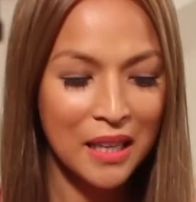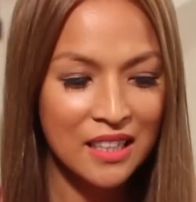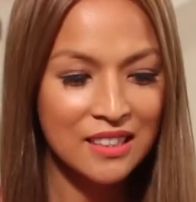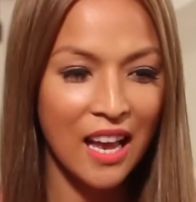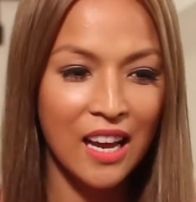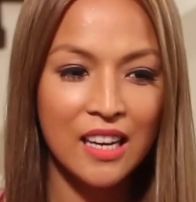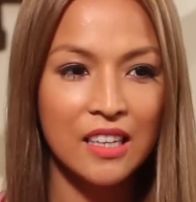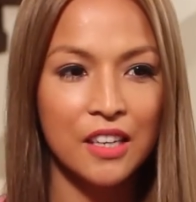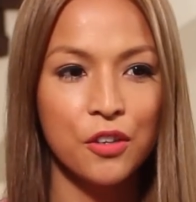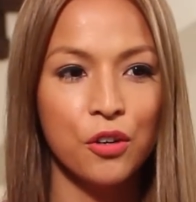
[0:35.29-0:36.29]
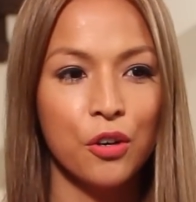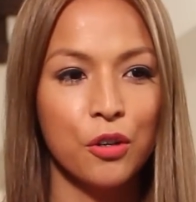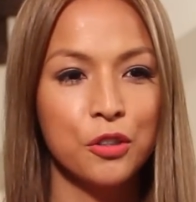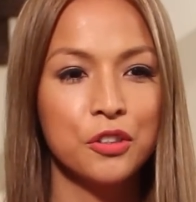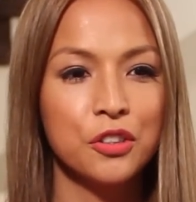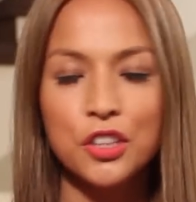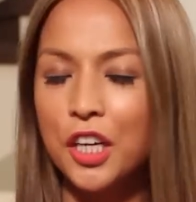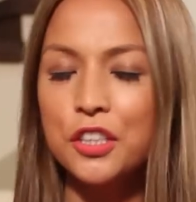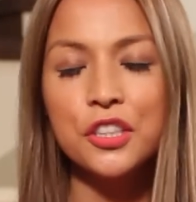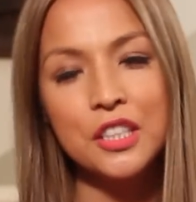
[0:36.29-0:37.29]
Para sa akin,
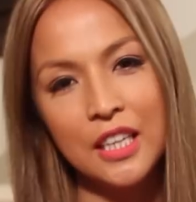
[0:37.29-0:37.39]
start your